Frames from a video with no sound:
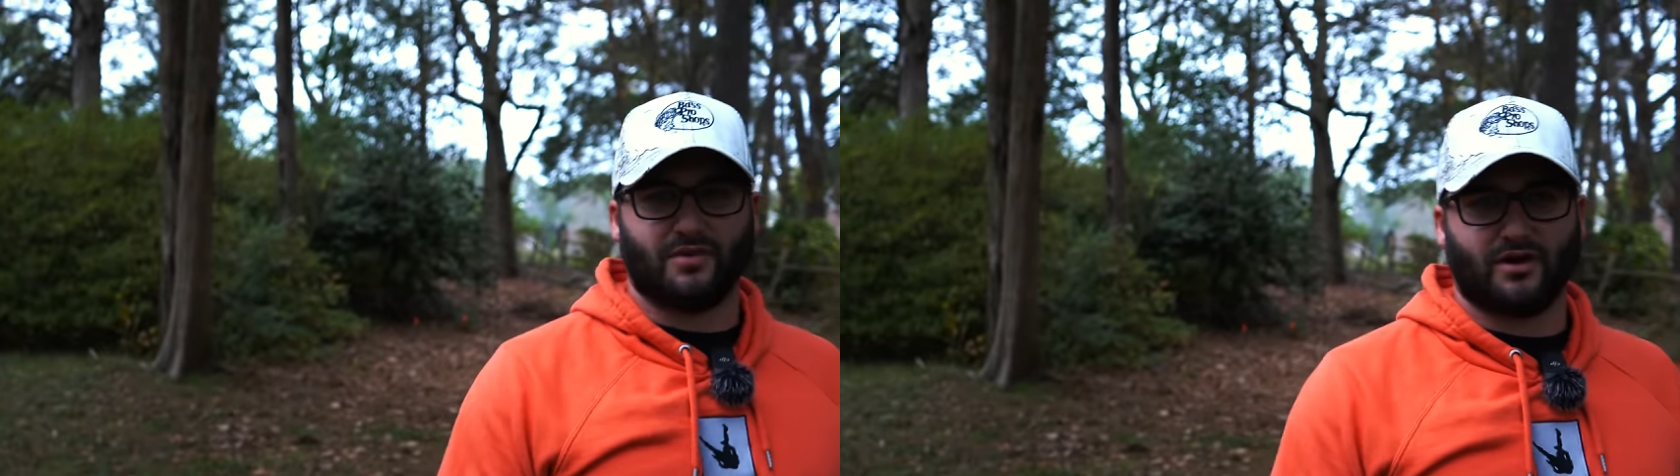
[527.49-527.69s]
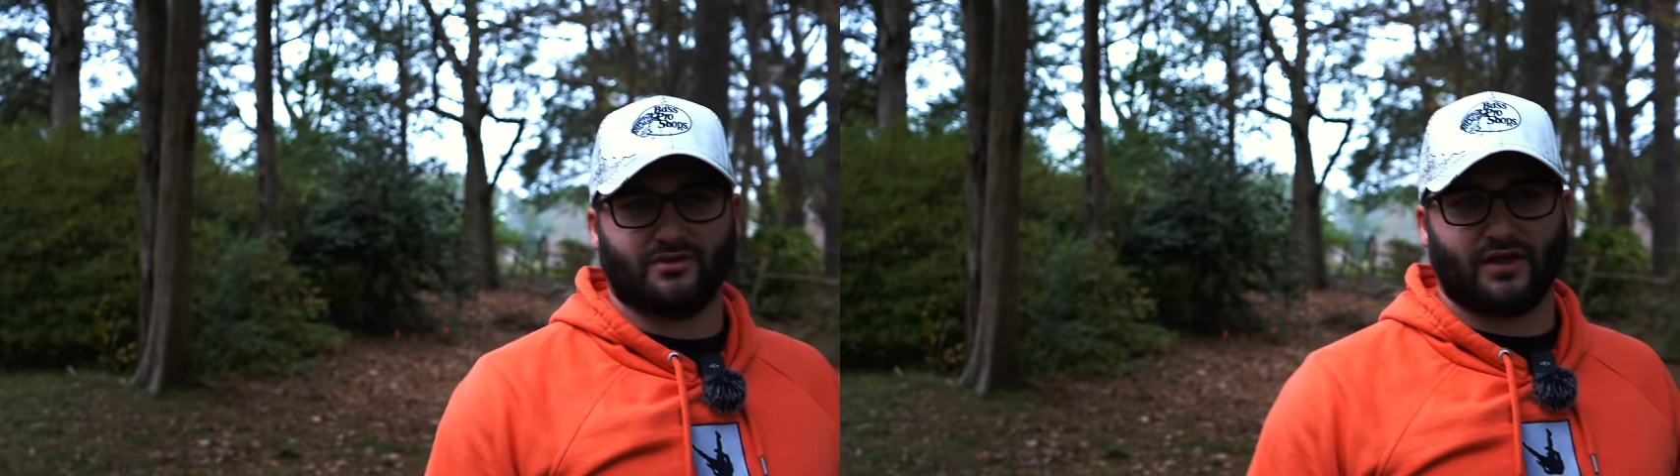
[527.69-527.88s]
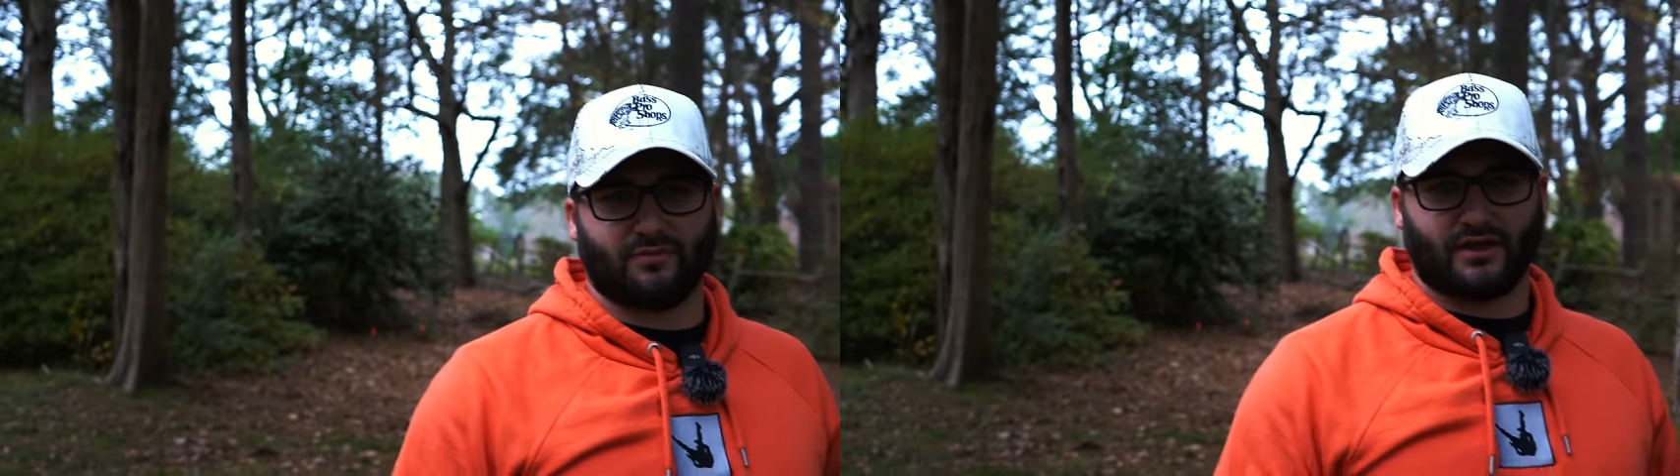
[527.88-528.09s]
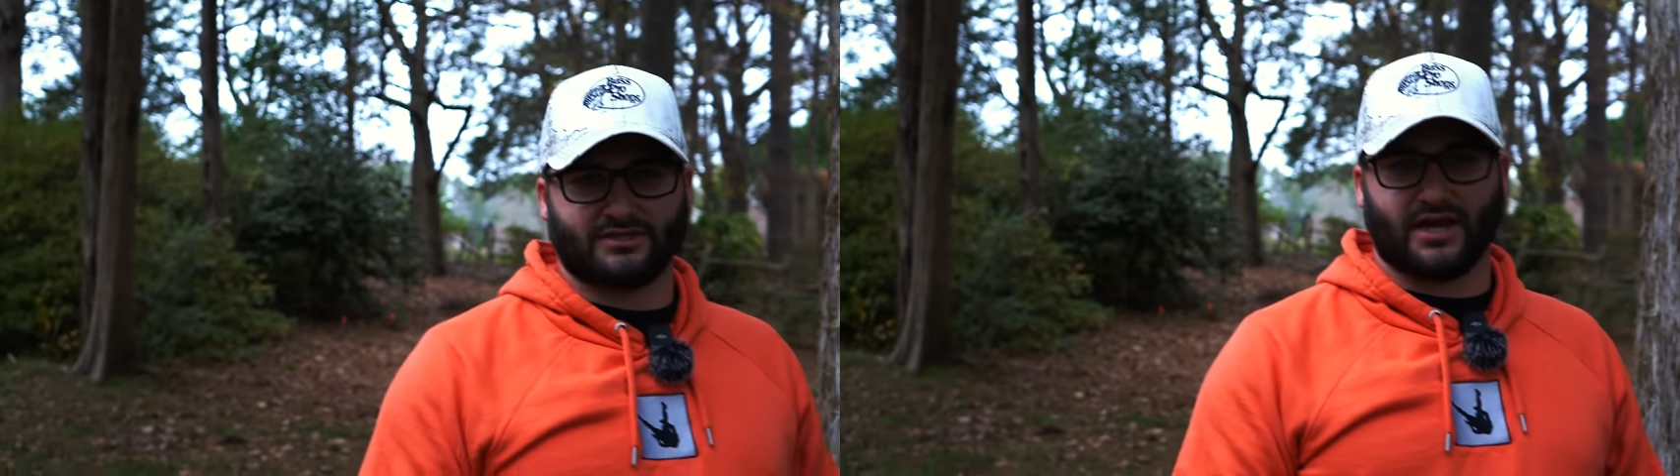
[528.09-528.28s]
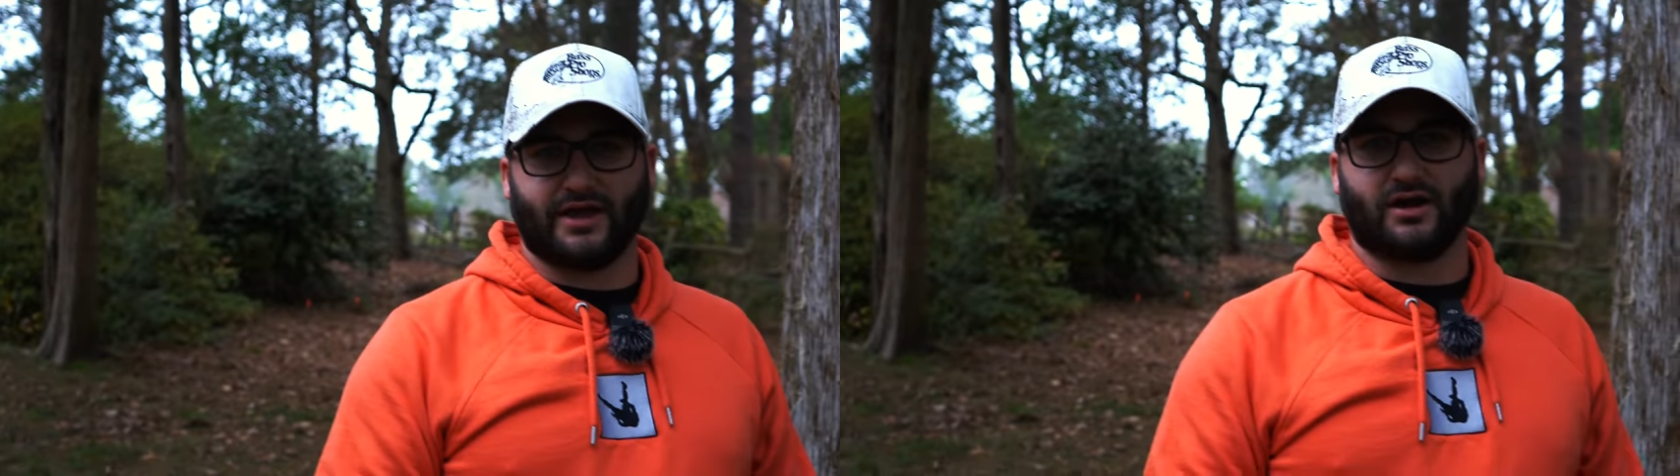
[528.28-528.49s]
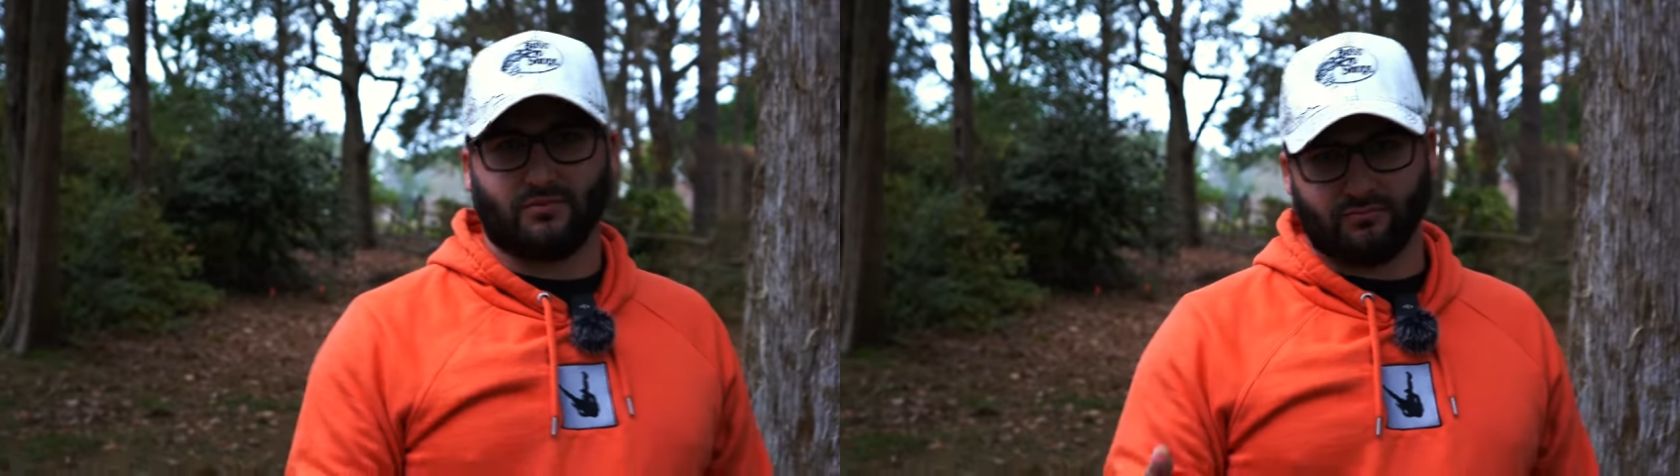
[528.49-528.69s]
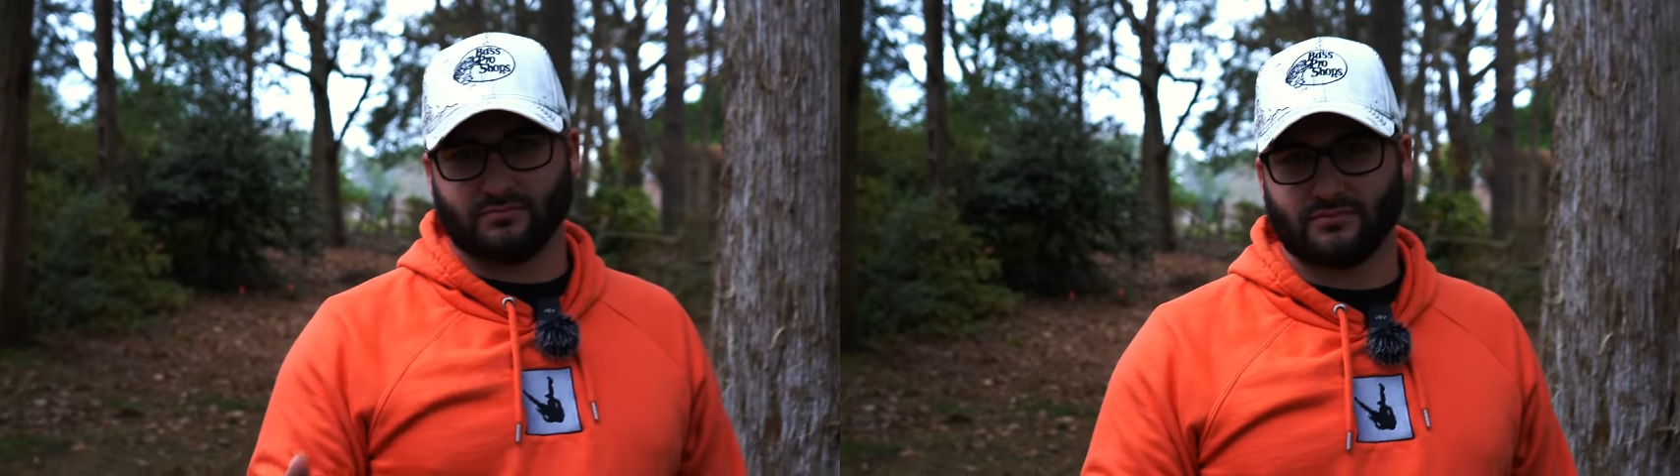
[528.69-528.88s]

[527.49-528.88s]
better than like my sidearm.